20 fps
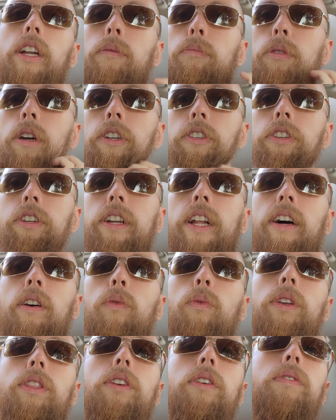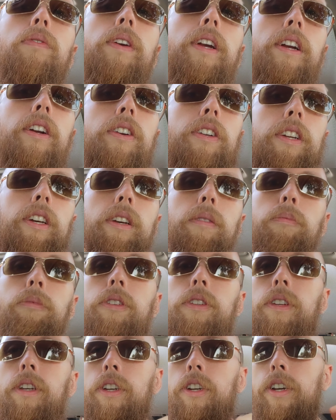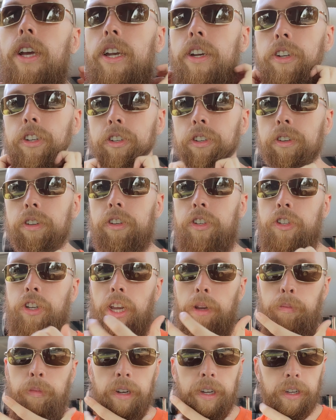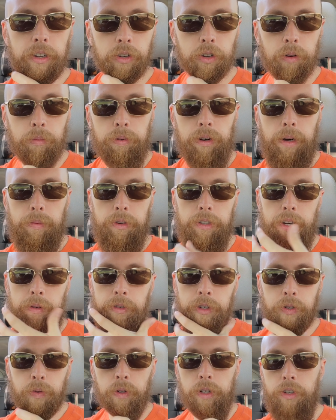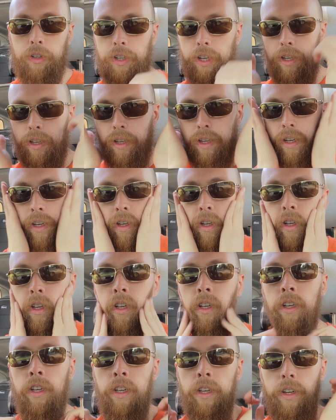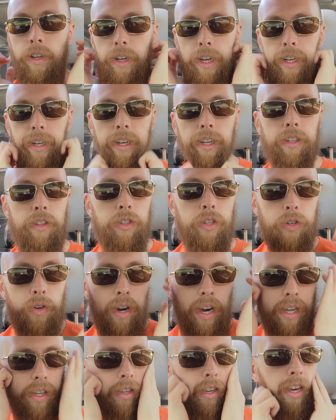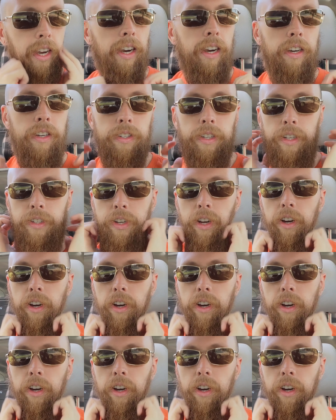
brushing it out with your fingertips, and you're kind of just shaping it into a proper shape, just real gently. Getting any little scraggly hair. See, it